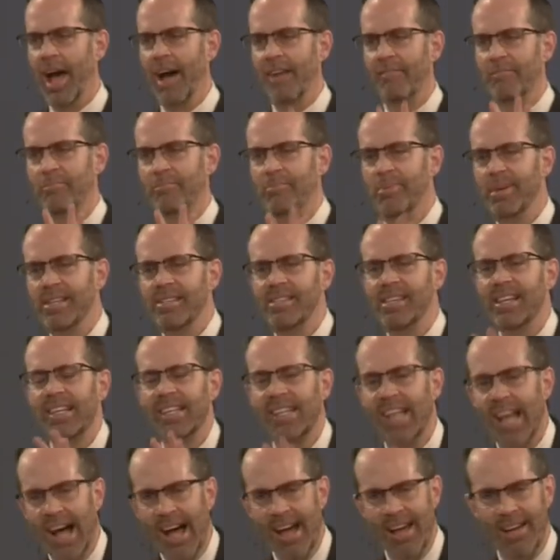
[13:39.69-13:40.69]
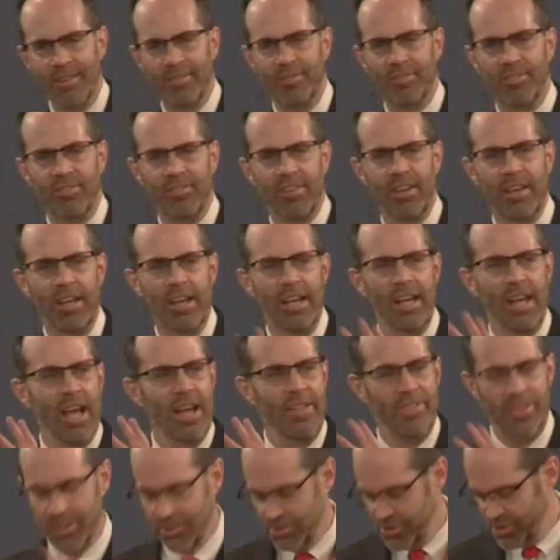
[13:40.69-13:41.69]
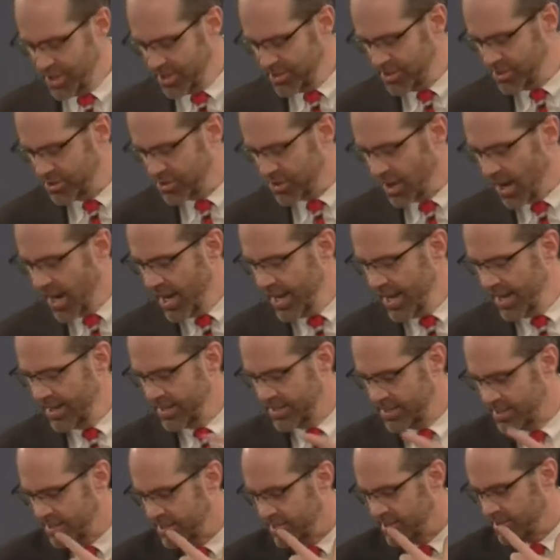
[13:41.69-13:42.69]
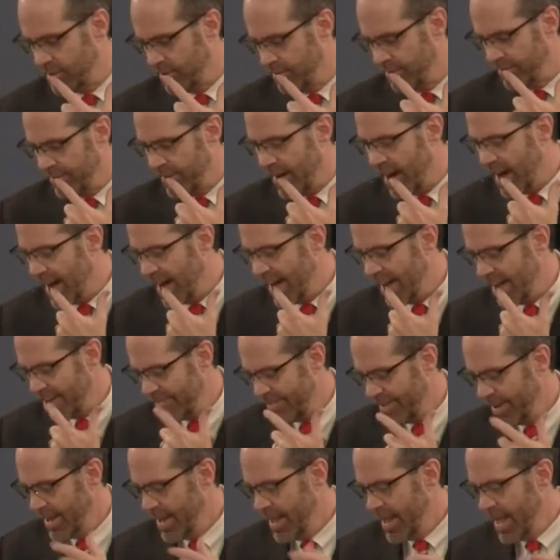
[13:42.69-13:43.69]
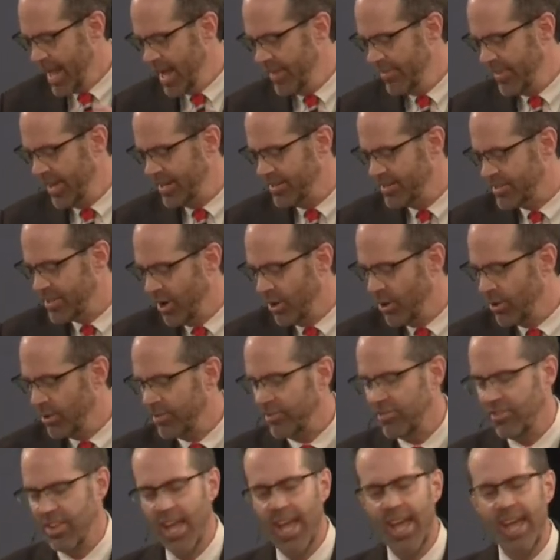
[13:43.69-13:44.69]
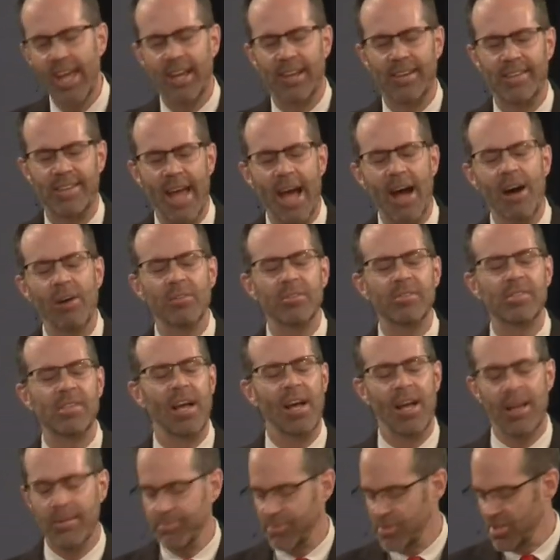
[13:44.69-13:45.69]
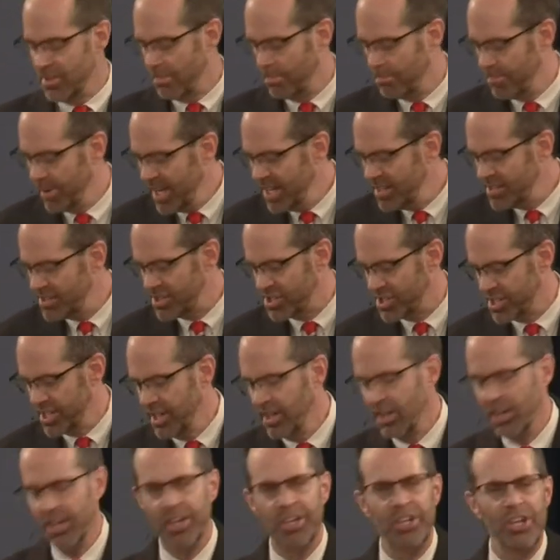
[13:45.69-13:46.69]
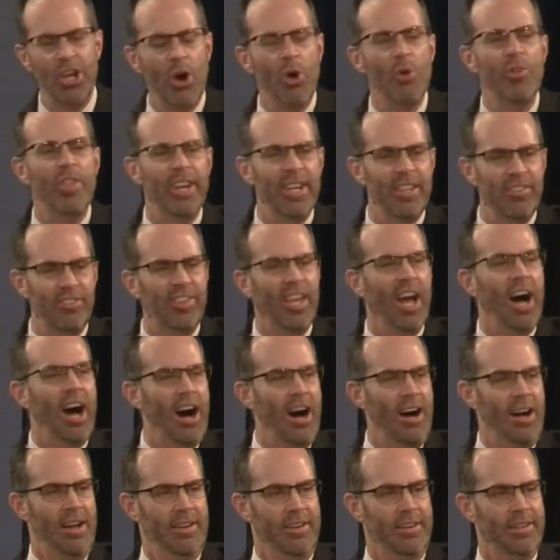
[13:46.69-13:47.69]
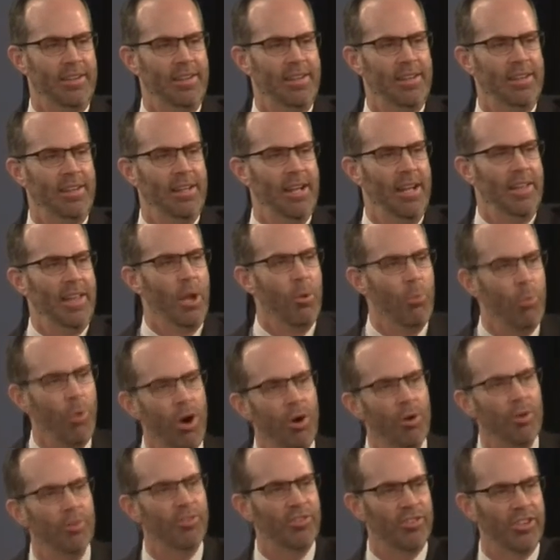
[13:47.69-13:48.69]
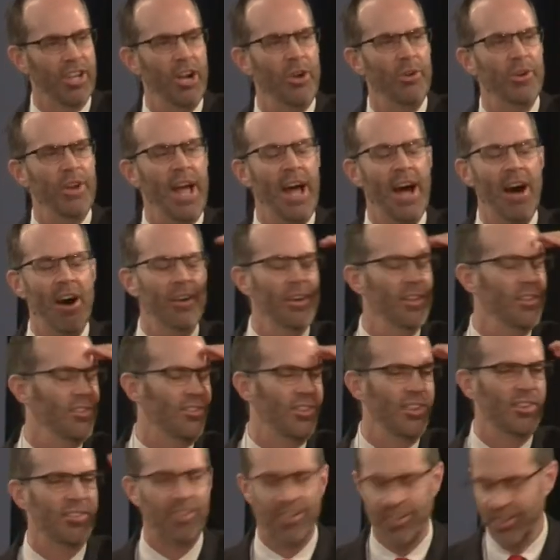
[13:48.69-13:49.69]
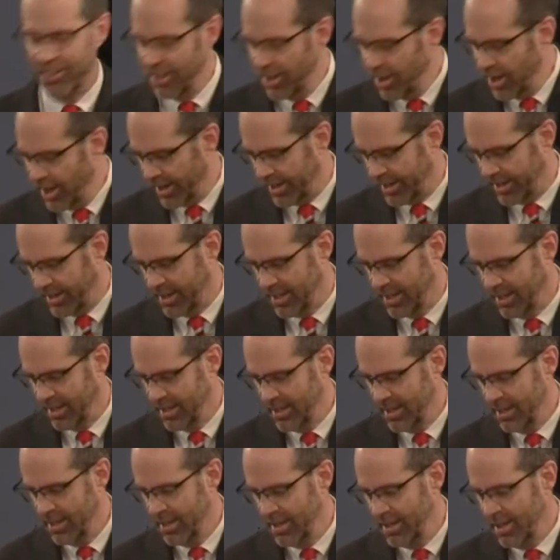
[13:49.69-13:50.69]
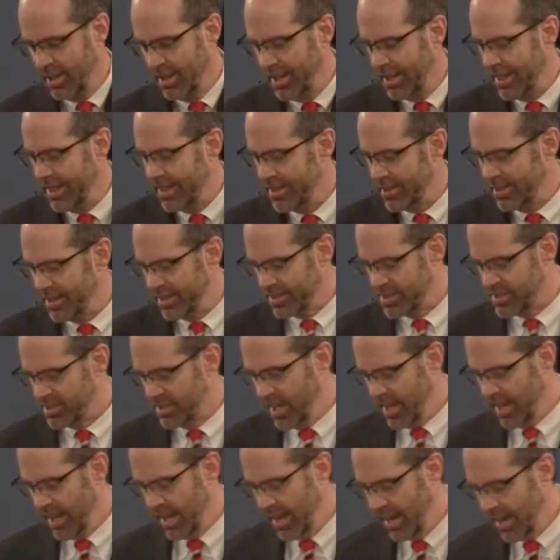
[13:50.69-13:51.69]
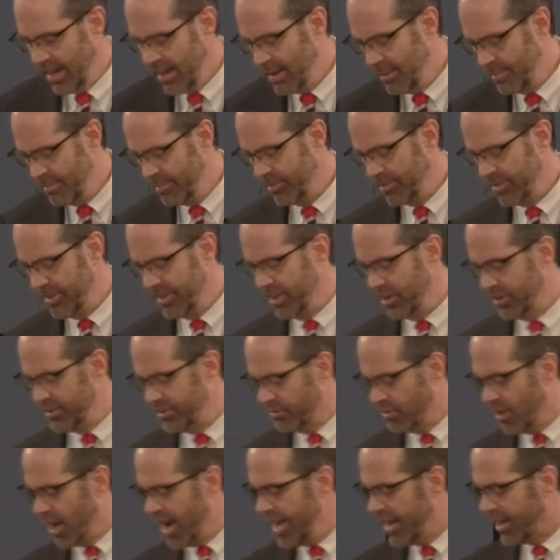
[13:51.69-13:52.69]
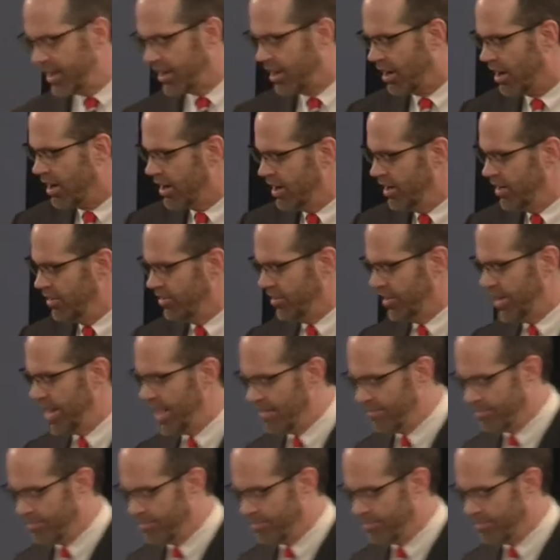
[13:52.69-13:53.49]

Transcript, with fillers: have busy lives and they're just trying to survive and they don't take downtime to be still and know that He's God. And they won't slow down and just look they'll, they'll sing hymns and they'll write cards and